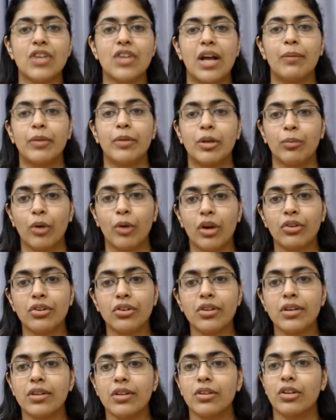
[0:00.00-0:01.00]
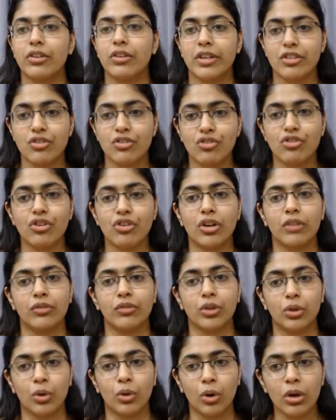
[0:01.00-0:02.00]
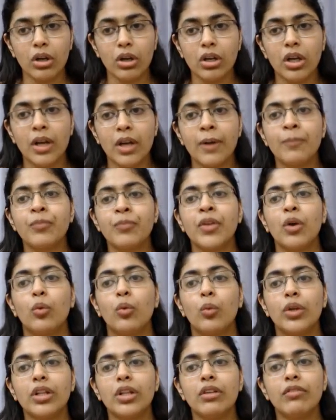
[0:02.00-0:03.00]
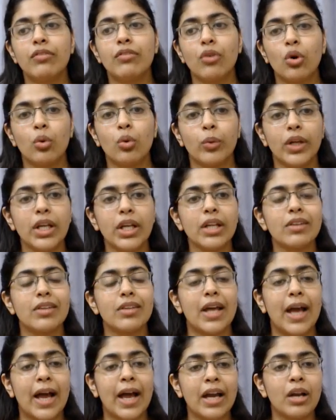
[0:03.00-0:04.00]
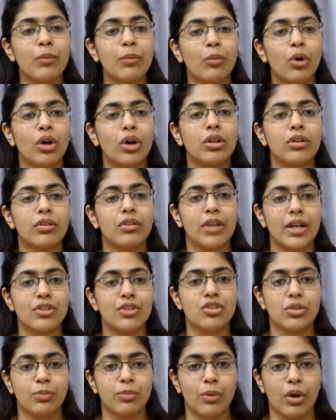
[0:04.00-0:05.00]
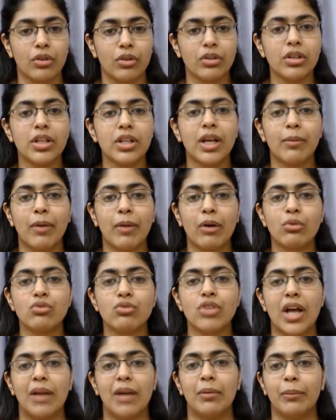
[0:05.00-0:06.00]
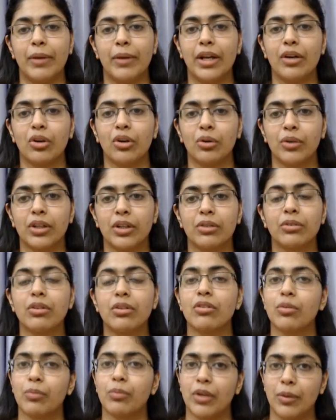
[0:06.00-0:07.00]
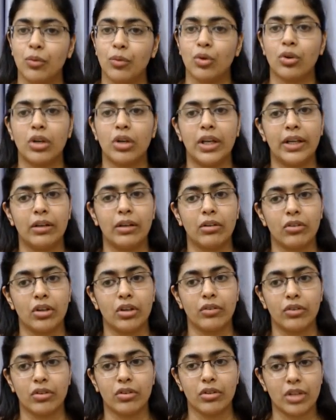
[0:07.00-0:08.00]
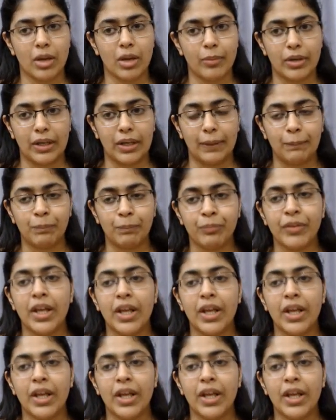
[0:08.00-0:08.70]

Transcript: shall be deposited in the registry of the court within 4 weeks, and upon such deposit, the amount shall be made over to the Supreme Court Legal Services Committee.